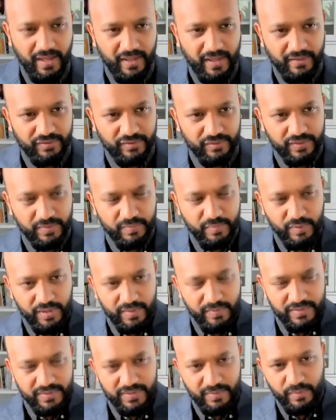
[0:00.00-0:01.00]
And so the
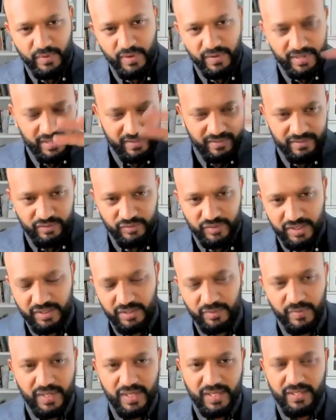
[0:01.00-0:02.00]
babies are born, and straight
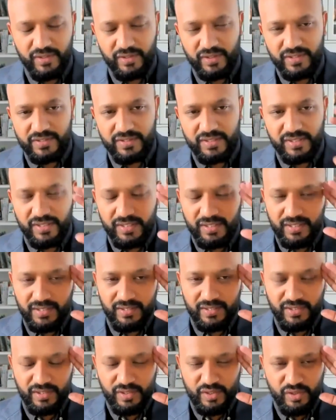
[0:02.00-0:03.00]
away you can see
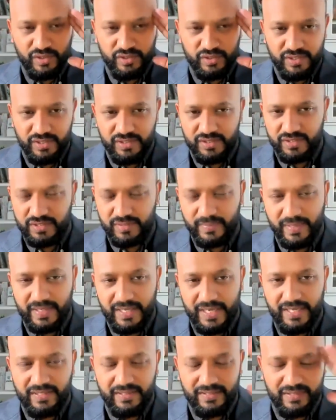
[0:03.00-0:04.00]
the nurses, there's about
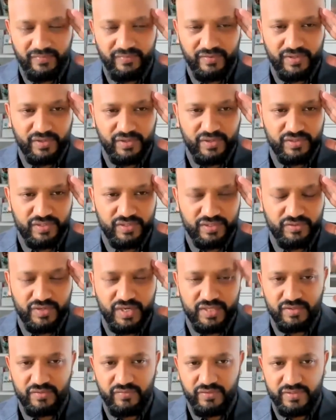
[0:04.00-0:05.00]
80 different nurses
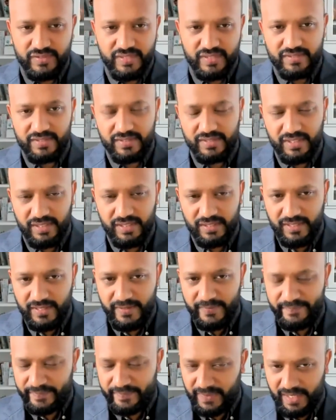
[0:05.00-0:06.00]
trying to resuscitate
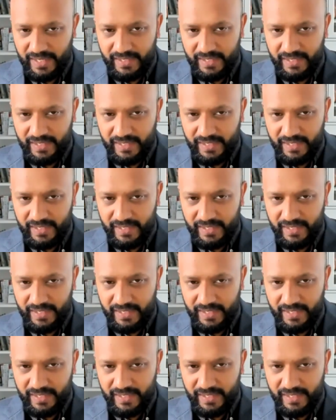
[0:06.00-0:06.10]
them,